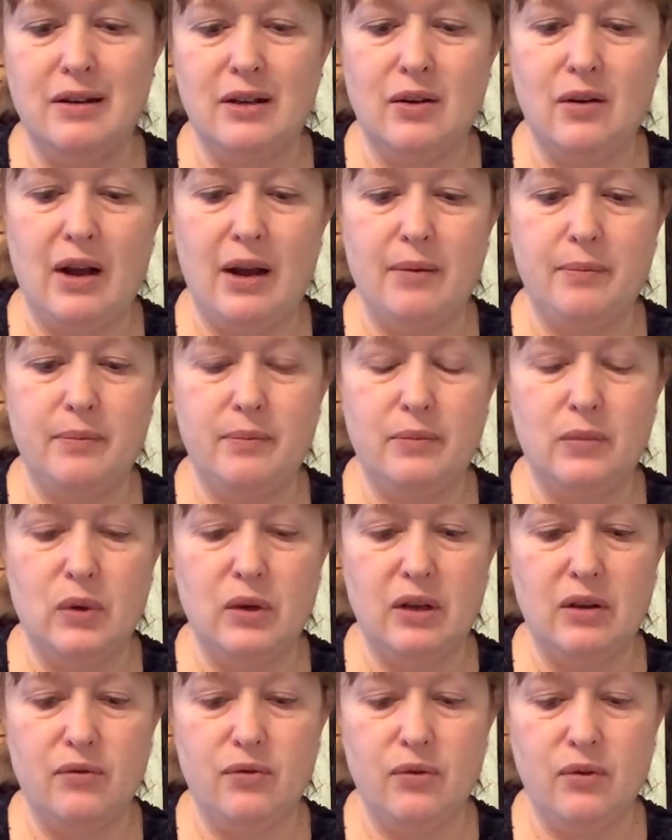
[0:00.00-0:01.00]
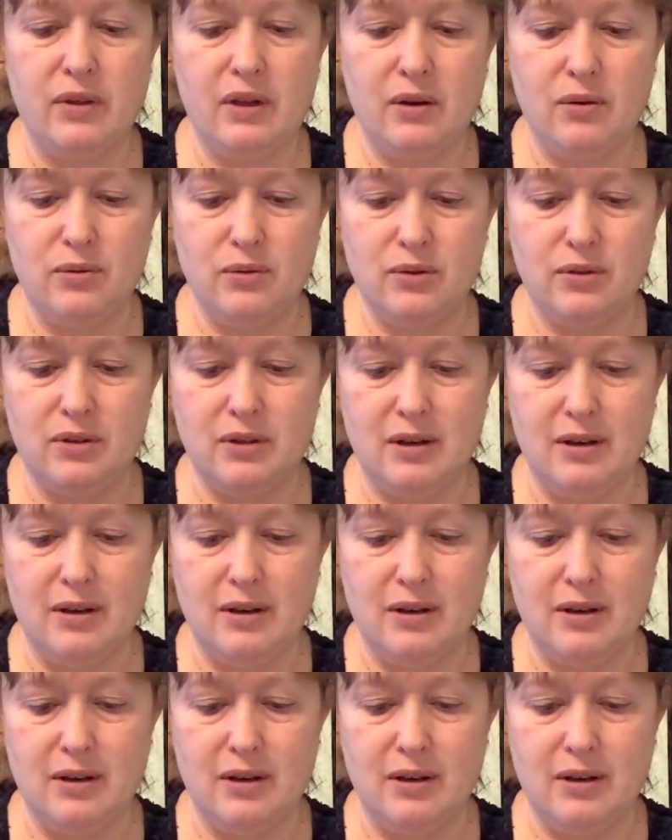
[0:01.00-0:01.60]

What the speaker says: You know, I'm looking for those